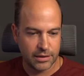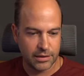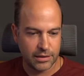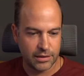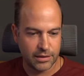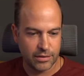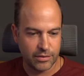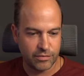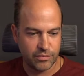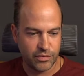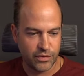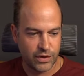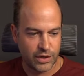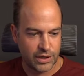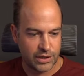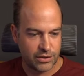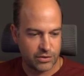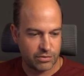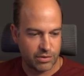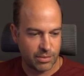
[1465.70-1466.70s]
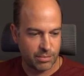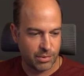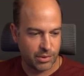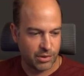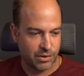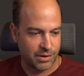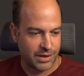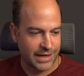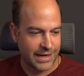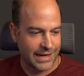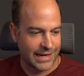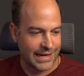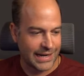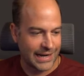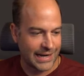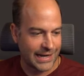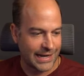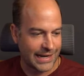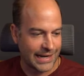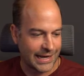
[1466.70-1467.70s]
you've tricked me. You've got Canon,
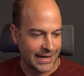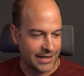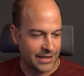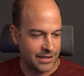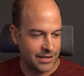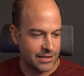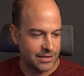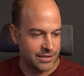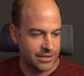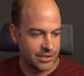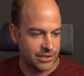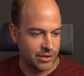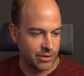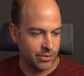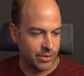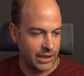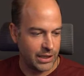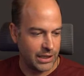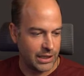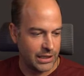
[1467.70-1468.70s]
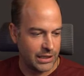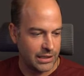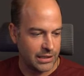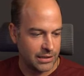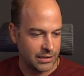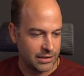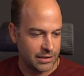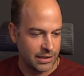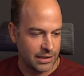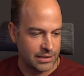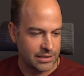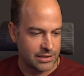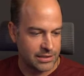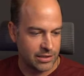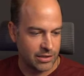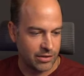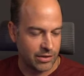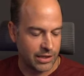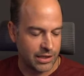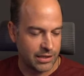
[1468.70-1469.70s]
Sony. That's
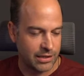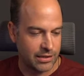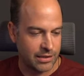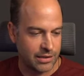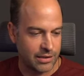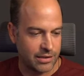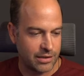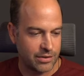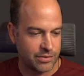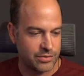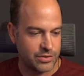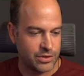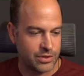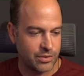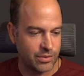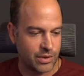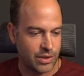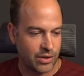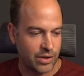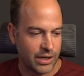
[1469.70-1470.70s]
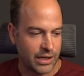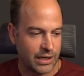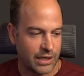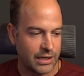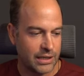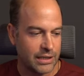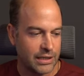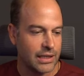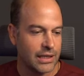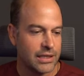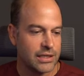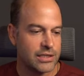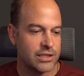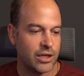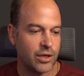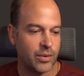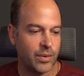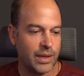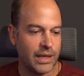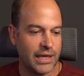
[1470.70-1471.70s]
Leica, and those two are Leica.
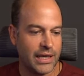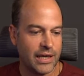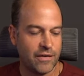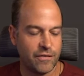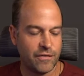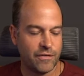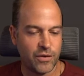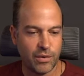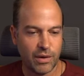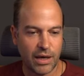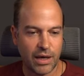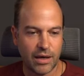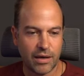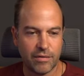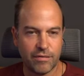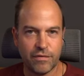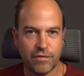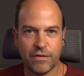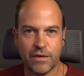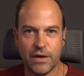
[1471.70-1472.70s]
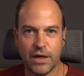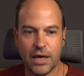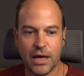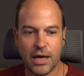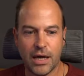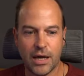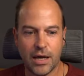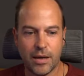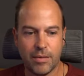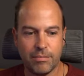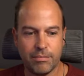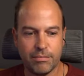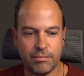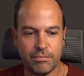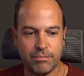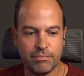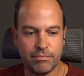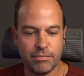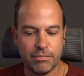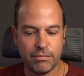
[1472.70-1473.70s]
So if you have a
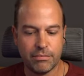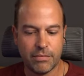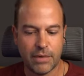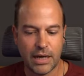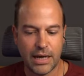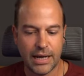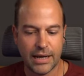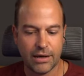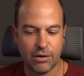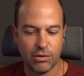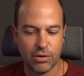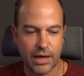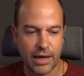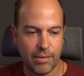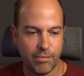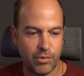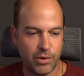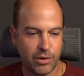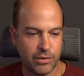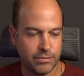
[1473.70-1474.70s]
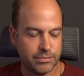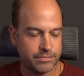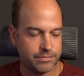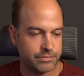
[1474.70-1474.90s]
Nikon camera,